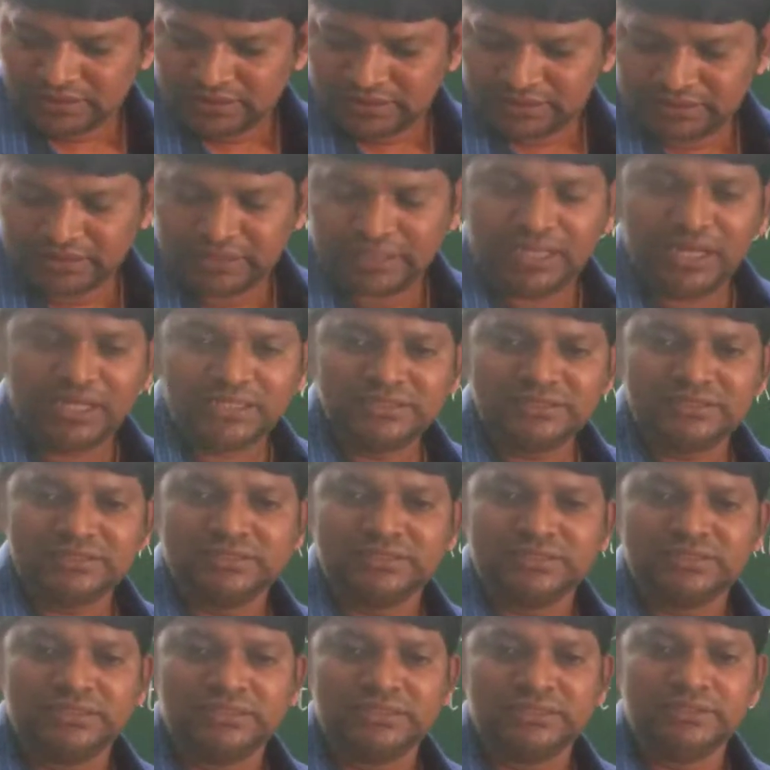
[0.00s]
The
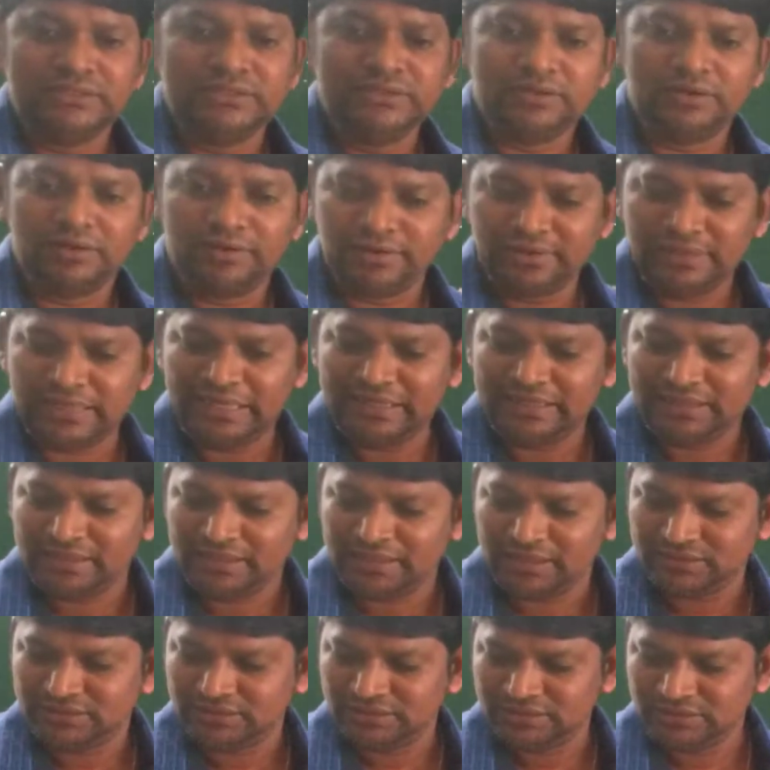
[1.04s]
last online
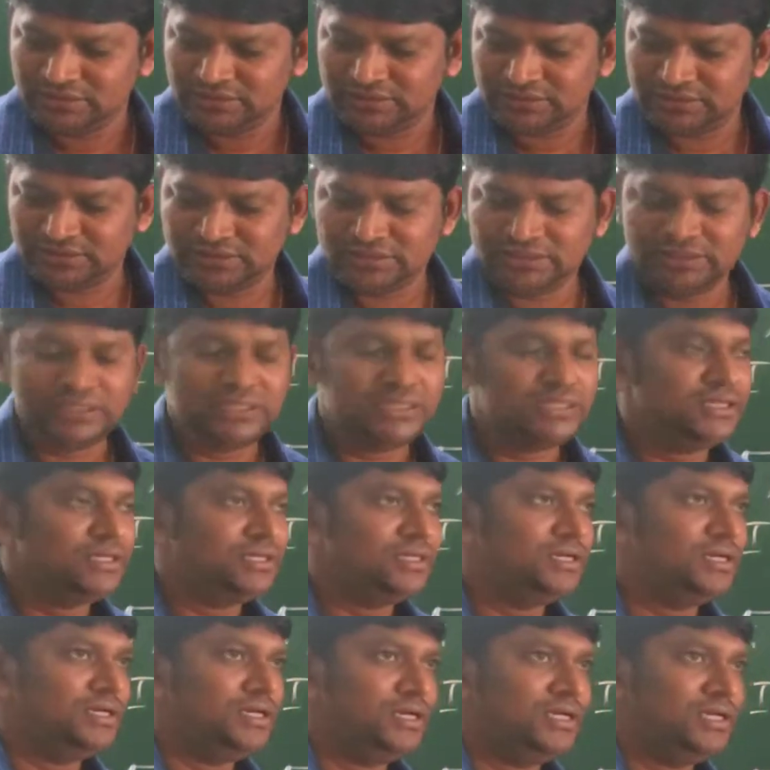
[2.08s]
classes,
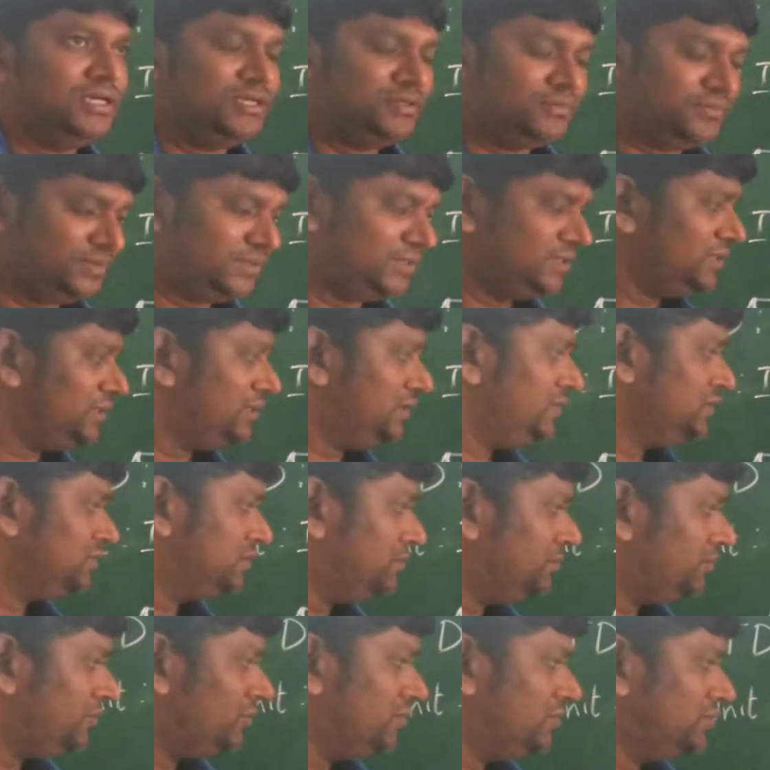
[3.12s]
I have introduced
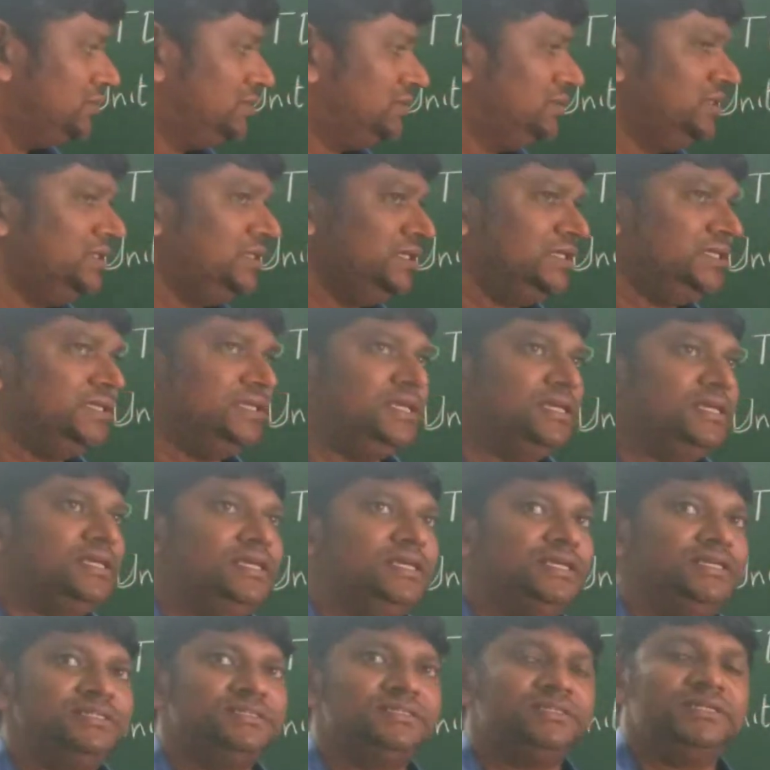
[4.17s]
about the
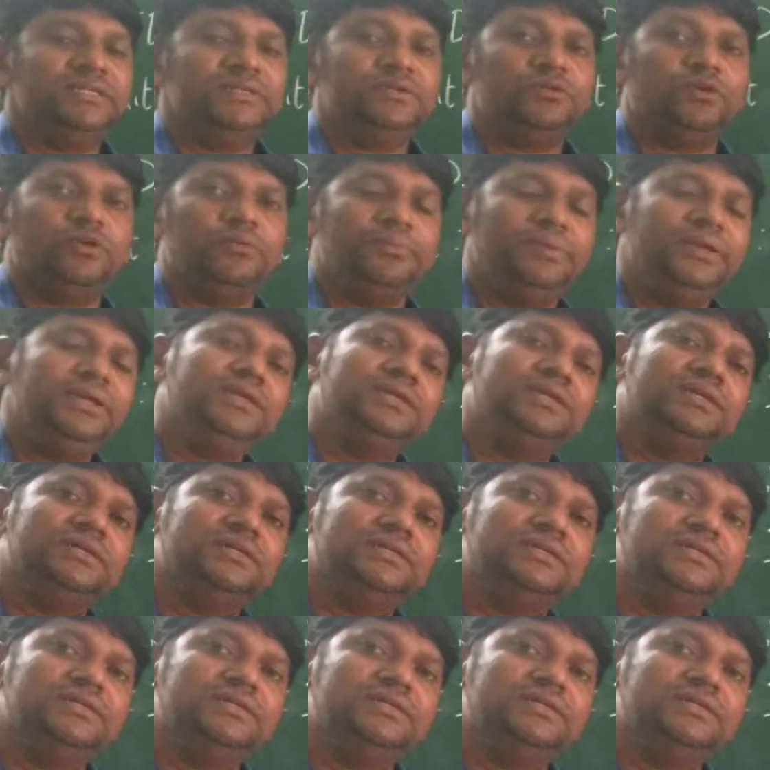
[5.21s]
history topic,